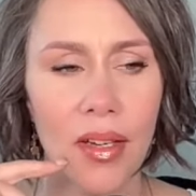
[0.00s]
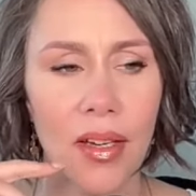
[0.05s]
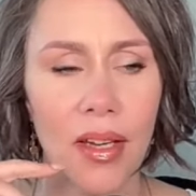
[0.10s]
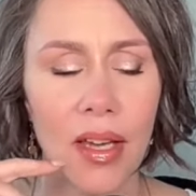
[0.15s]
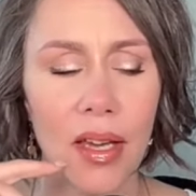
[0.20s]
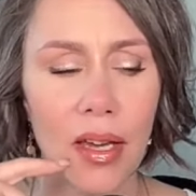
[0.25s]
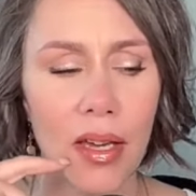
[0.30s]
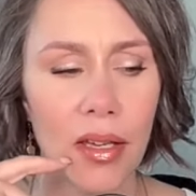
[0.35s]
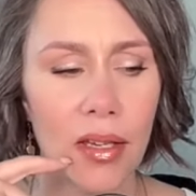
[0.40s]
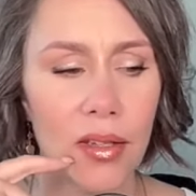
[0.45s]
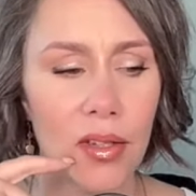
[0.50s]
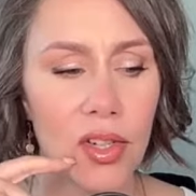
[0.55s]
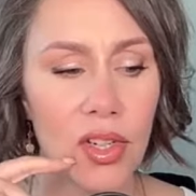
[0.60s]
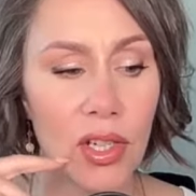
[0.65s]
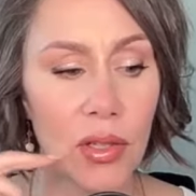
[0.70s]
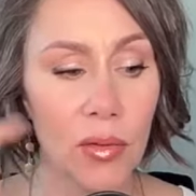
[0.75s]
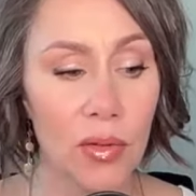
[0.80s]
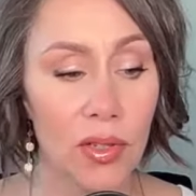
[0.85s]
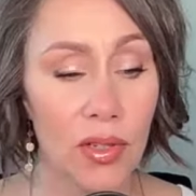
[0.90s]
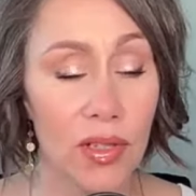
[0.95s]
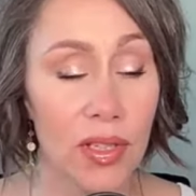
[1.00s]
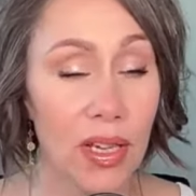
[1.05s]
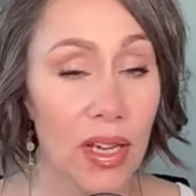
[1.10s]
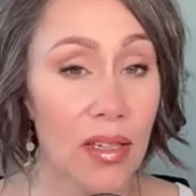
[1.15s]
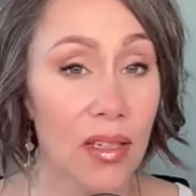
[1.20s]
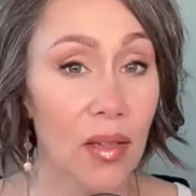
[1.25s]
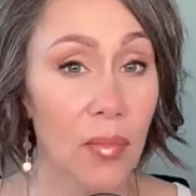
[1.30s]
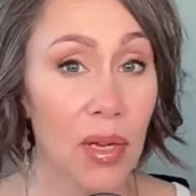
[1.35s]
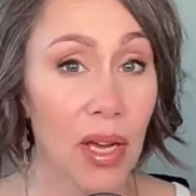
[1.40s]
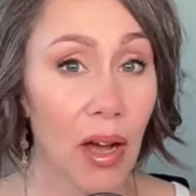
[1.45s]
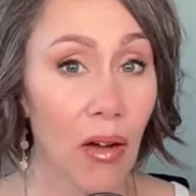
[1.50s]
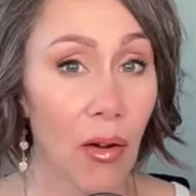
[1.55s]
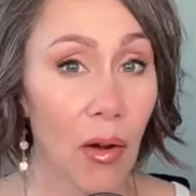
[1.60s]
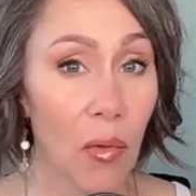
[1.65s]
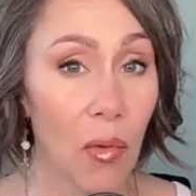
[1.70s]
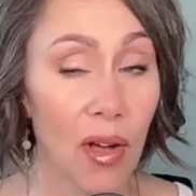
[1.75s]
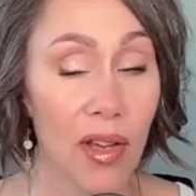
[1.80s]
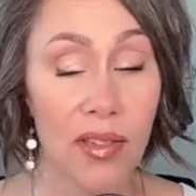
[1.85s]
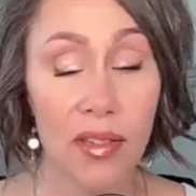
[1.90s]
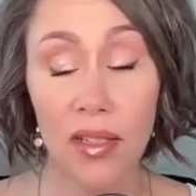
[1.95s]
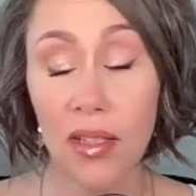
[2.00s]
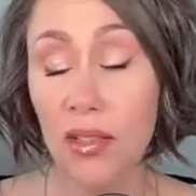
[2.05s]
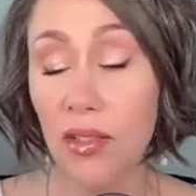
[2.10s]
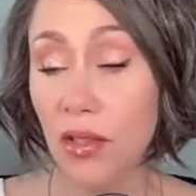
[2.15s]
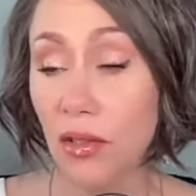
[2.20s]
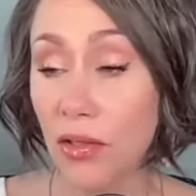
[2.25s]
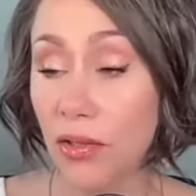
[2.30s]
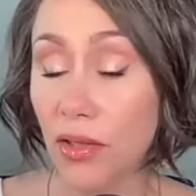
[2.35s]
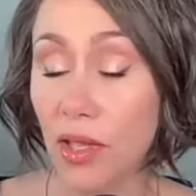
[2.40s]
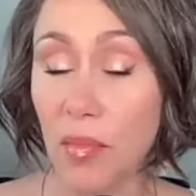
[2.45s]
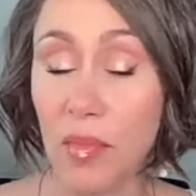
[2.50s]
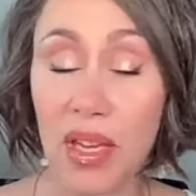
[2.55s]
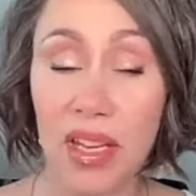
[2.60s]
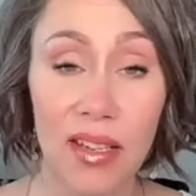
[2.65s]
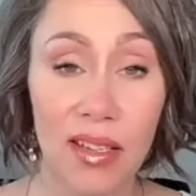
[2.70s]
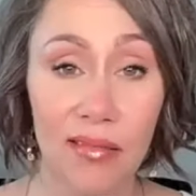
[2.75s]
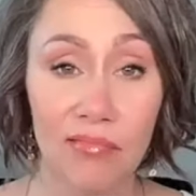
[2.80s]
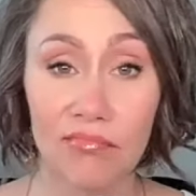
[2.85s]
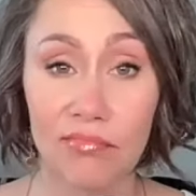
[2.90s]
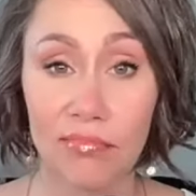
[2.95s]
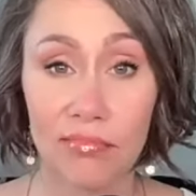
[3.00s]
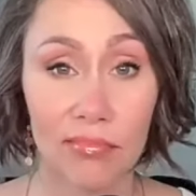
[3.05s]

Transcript: And she was just asking me how I was. And I told her I'm in it.